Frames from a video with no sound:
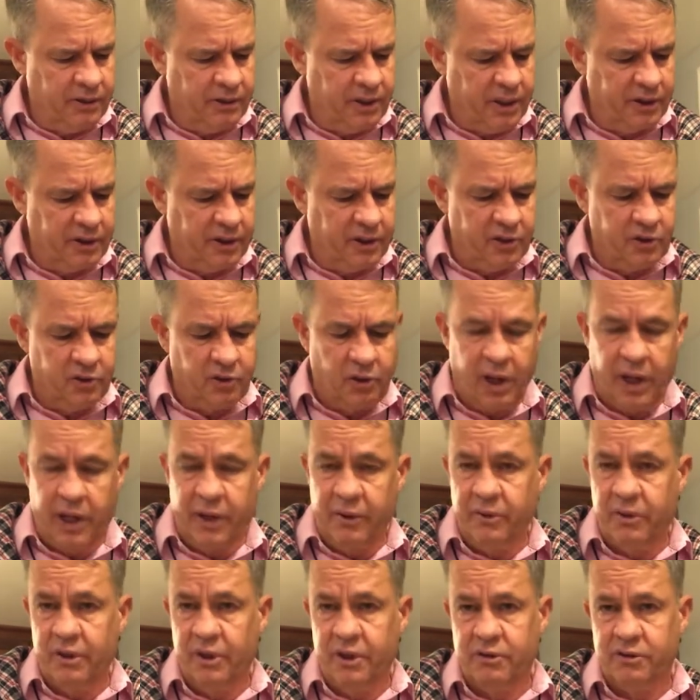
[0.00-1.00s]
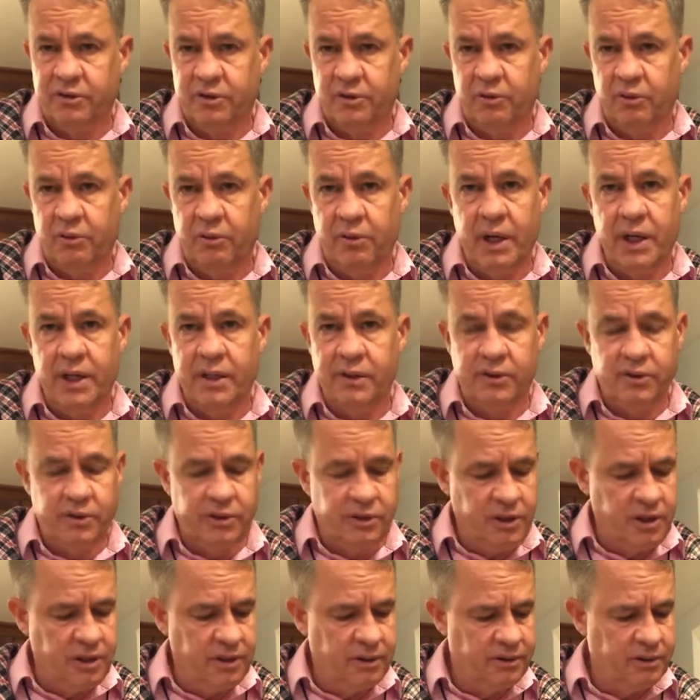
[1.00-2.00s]
then the dryer does the
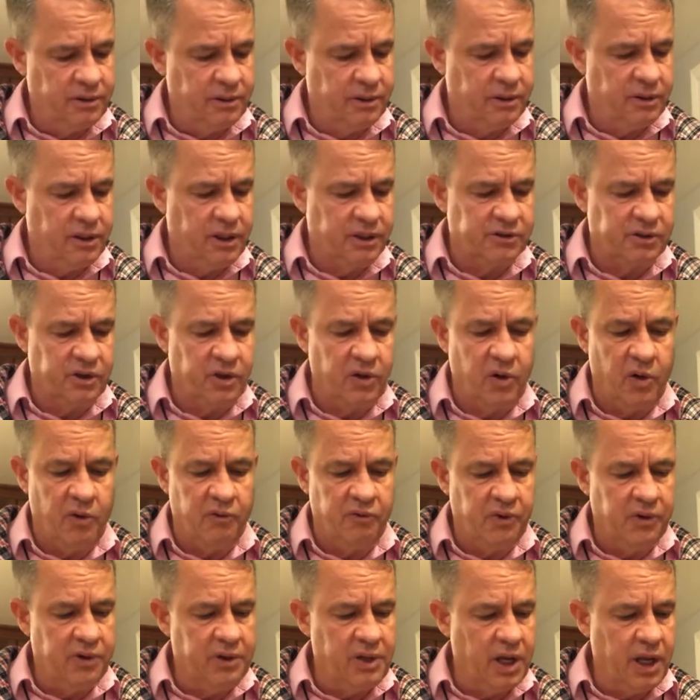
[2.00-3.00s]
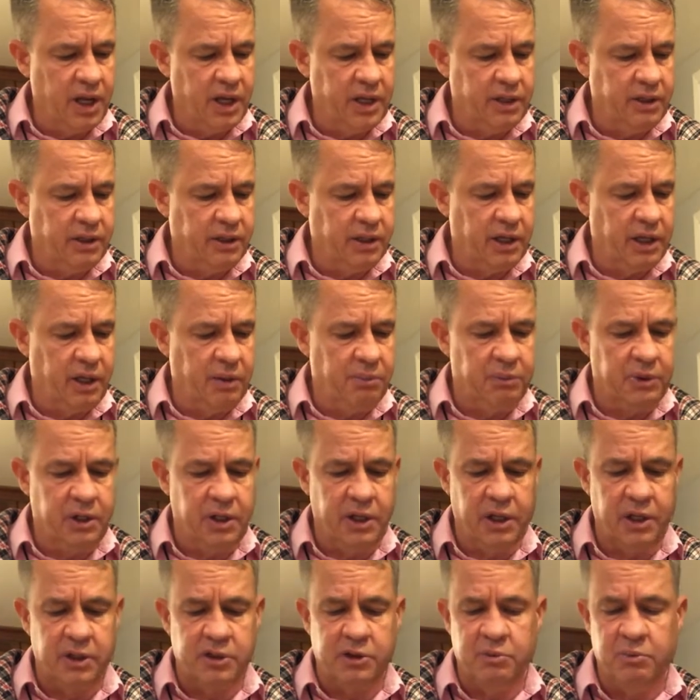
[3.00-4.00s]
rest. Does it overnight, you get up
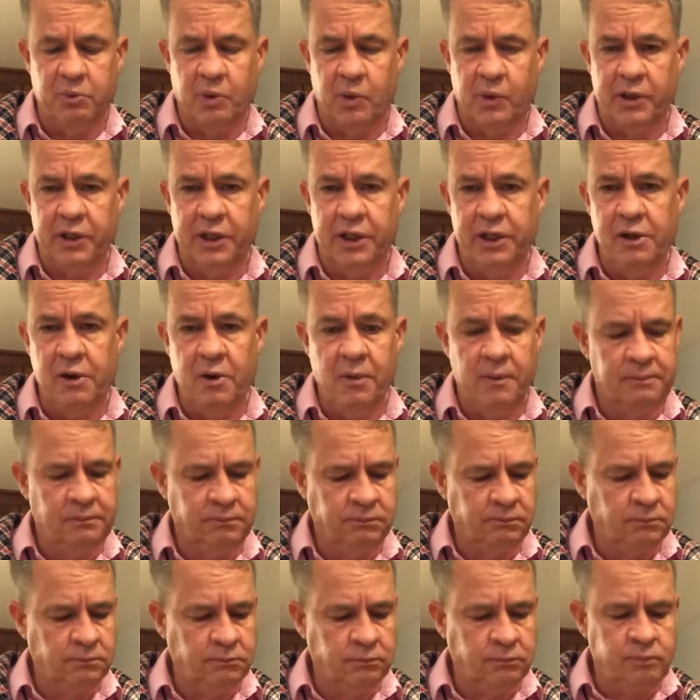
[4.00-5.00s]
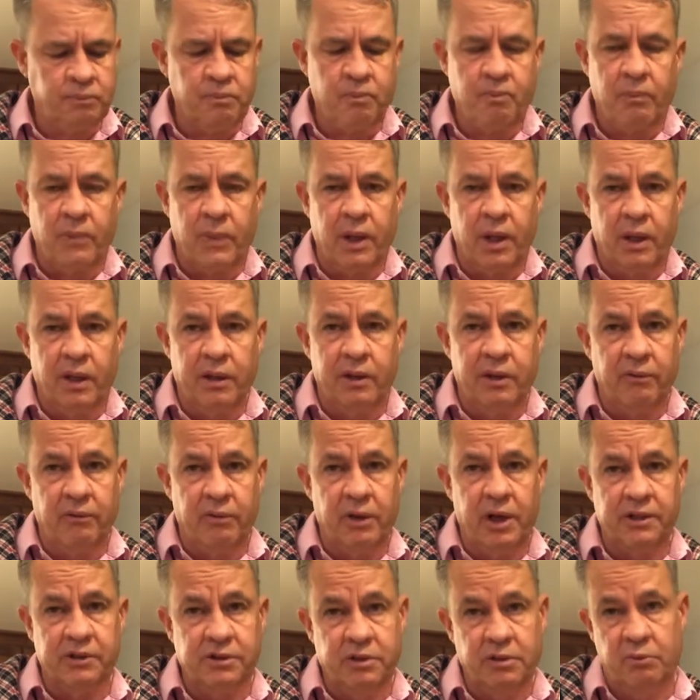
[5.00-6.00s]
the next morning, and
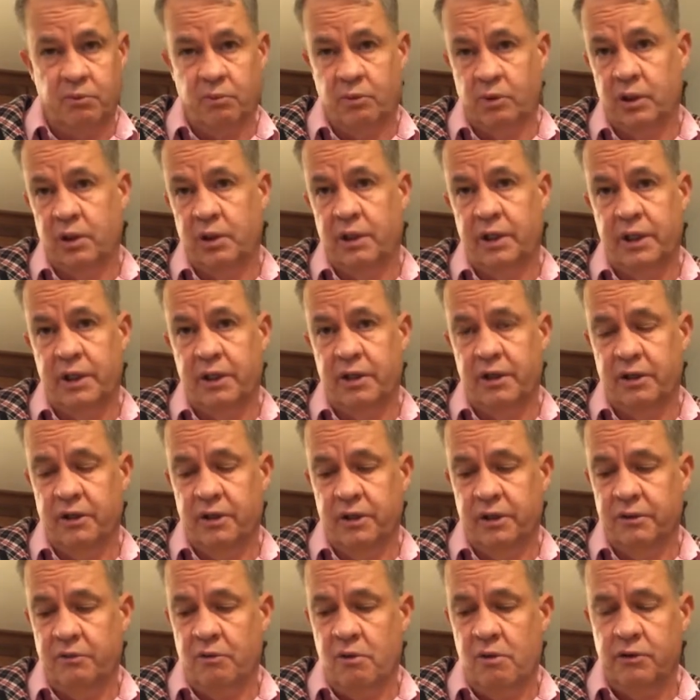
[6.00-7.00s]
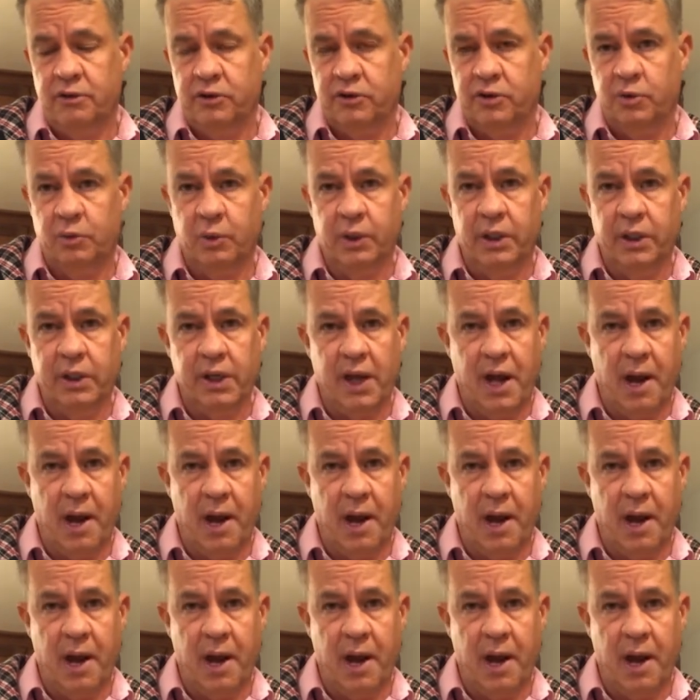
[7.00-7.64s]
you've got some really good, sweet